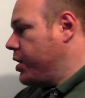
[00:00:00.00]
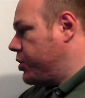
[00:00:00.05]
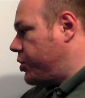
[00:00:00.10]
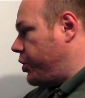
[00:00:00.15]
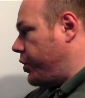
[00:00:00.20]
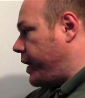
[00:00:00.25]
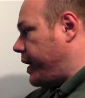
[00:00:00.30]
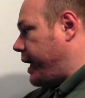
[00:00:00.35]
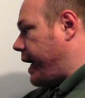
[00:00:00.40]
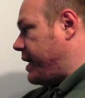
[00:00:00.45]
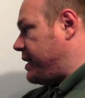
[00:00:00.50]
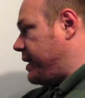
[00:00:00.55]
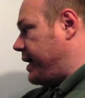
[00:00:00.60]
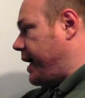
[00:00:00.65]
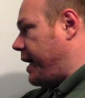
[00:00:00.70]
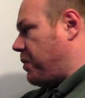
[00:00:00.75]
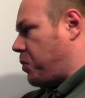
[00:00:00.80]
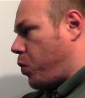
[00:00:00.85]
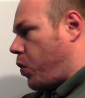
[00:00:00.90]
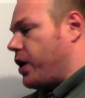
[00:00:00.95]
So you can see
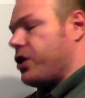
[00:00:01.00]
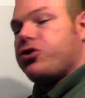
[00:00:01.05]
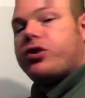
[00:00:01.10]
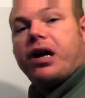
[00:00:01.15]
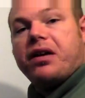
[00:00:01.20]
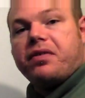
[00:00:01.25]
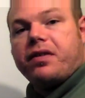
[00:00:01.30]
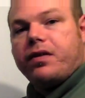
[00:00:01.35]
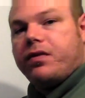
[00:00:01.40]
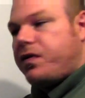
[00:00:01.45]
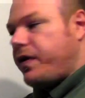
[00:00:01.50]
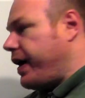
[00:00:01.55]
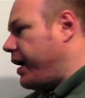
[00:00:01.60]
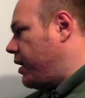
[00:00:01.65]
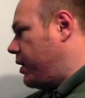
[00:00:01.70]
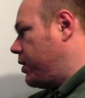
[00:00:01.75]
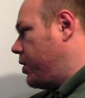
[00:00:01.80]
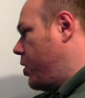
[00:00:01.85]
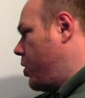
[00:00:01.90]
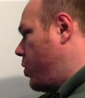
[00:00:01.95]
it, one drive can
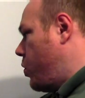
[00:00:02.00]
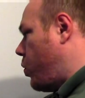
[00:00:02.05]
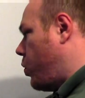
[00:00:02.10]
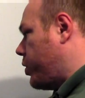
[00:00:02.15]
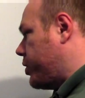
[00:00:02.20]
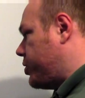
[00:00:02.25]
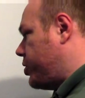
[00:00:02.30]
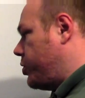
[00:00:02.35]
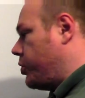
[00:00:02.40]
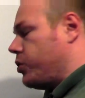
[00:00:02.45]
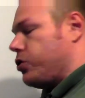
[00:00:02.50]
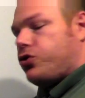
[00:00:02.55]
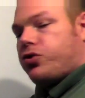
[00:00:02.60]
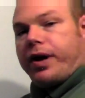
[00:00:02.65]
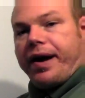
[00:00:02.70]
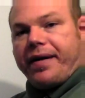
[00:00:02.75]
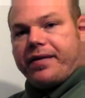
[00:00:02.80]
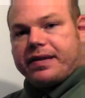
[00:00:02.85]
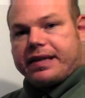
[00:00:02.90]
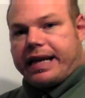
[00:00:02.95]
fail or two
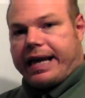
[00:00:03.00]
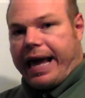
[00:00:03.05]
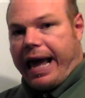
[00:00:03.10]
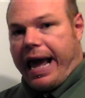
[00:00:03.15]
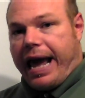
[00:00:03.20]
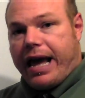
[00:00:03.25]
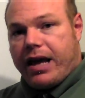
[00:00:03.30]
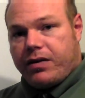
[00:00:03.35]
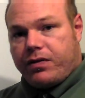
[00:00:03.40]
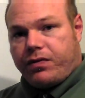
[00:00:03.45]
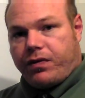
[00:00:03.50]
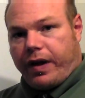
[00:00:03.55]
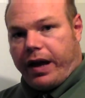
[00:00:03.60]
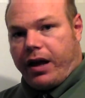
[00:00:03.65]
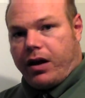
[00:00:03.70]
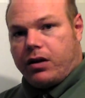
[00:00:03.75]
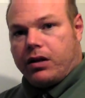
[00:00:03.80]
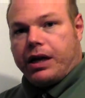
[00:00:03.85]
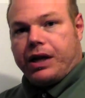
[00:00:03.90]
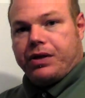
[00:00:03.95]
drives can
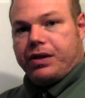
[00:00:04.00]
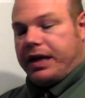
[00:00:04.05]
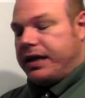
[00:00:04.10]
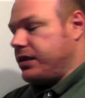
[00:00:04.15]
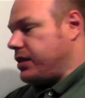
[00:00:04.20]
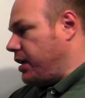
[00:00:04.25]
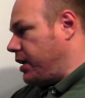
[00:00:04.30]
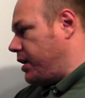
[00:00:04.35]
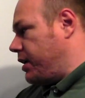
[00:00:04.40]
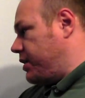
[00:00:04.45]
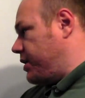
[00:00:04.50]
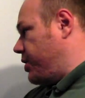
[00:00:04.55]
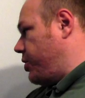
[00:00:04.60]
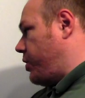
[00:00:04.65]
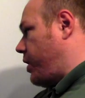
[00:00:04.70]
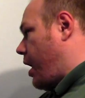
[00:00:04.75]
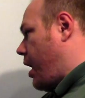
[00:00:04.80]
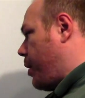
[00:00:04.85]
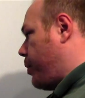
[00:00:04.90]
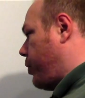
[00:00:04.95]
fail and things can
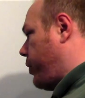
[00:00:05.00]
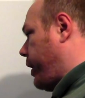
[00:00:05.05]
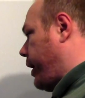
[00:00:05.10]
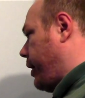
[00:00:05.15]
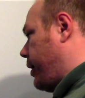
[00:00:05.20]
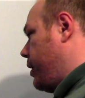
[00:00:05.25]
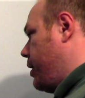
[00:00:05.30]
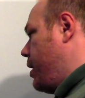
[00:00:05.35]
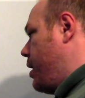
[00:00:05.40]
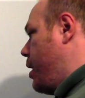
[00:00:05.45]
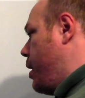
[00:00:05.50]
continue to operate.